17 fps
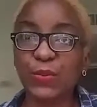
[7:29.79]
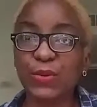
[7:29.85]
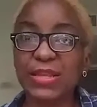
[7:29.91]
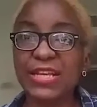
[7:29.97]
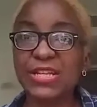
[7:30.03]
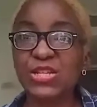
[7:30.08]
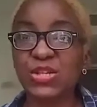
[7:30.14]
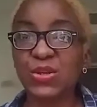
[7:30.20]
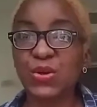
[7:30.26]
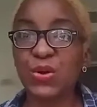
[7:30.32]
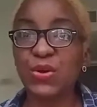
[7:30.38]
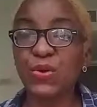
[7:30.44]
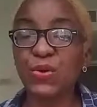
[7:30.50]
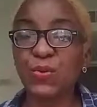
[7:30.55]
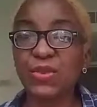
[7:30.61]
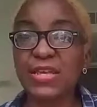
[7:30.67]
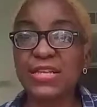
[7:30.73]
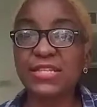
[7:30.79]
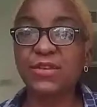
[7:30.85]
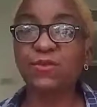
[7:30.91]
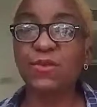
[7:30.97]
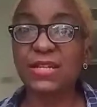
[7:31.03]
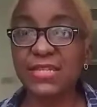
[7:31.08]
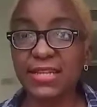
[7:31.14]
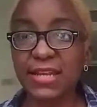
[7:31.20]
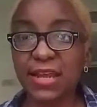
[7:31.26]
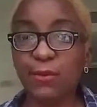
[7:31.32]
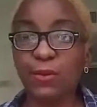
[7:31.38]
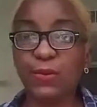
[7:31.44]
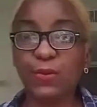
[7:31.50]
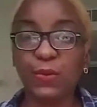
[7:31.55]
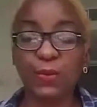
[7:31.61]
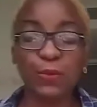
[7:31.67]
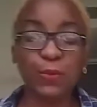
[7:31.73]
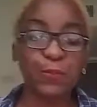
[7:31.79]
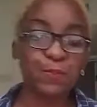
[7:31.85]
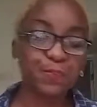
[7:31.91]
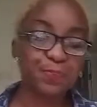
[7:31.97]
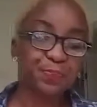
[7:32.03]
religion or doesn't resonate with you.